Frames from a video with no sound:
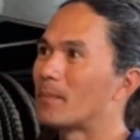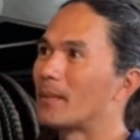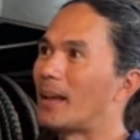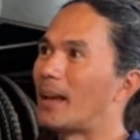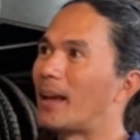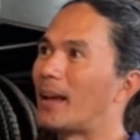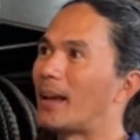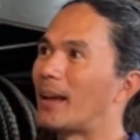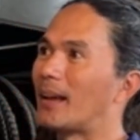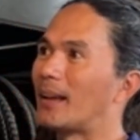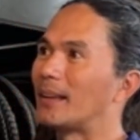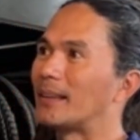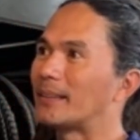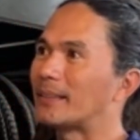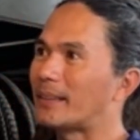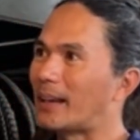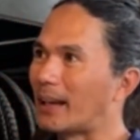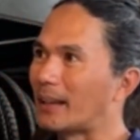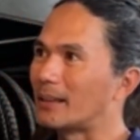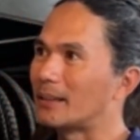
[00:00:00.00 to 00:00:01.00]
and
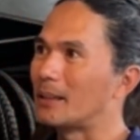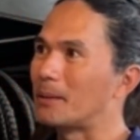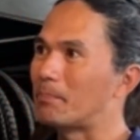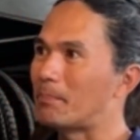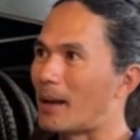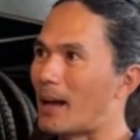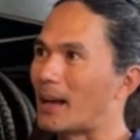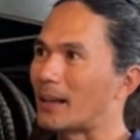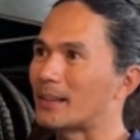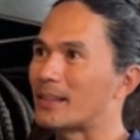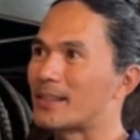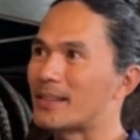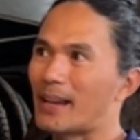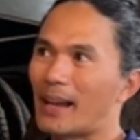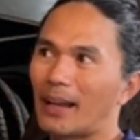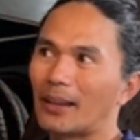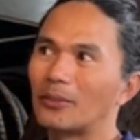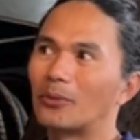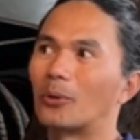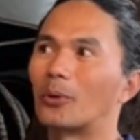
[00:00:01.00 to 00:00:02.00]
tightly packed
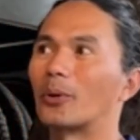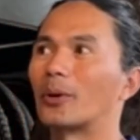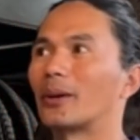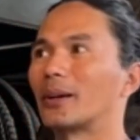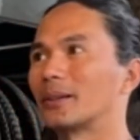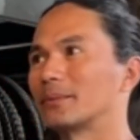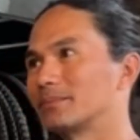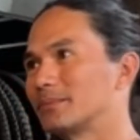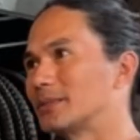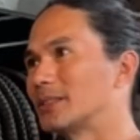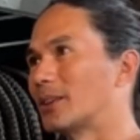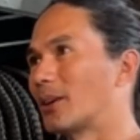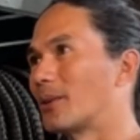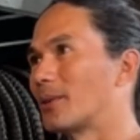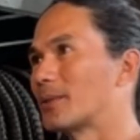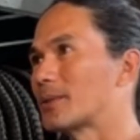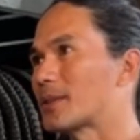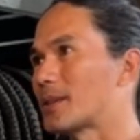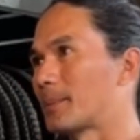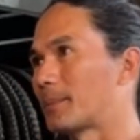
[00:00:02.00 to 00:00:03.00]
sand, or
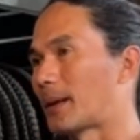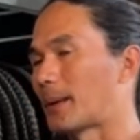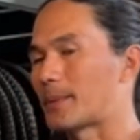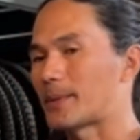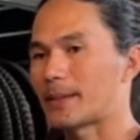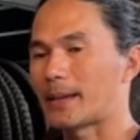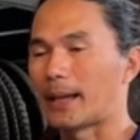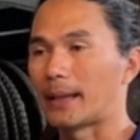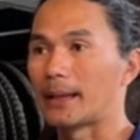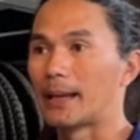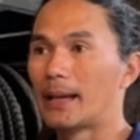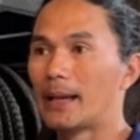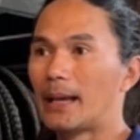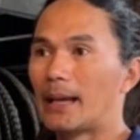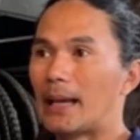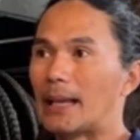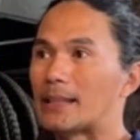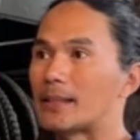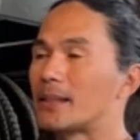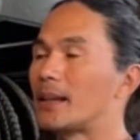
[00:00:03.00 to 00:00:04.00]
sometimes sand.
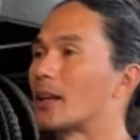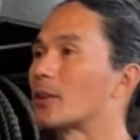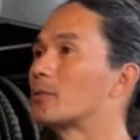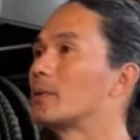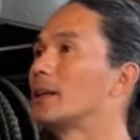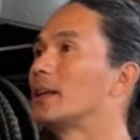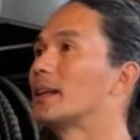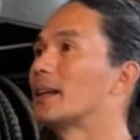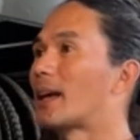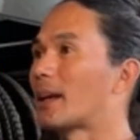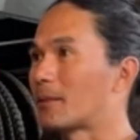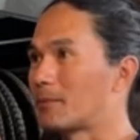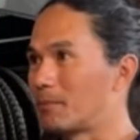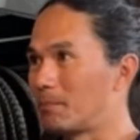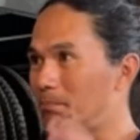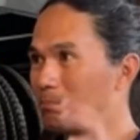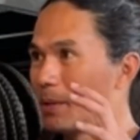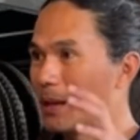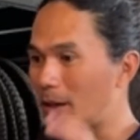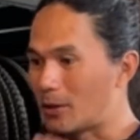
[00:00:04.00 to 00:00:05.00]
It's not really like
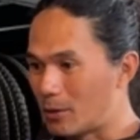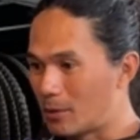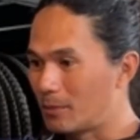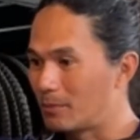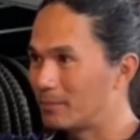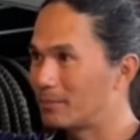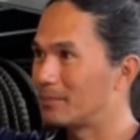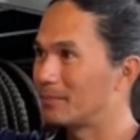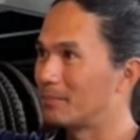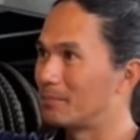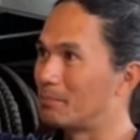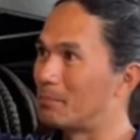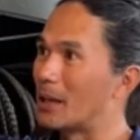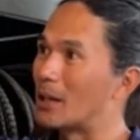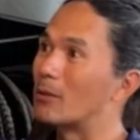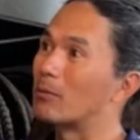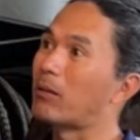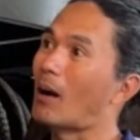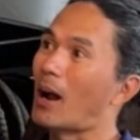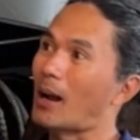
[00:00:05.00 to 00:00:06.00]

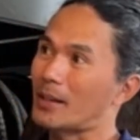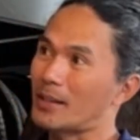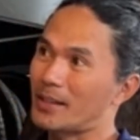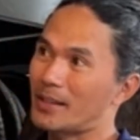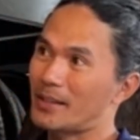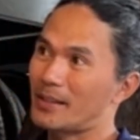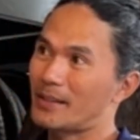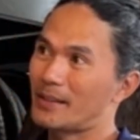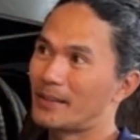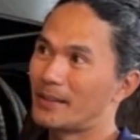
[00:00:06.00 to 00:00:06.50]
big rocks.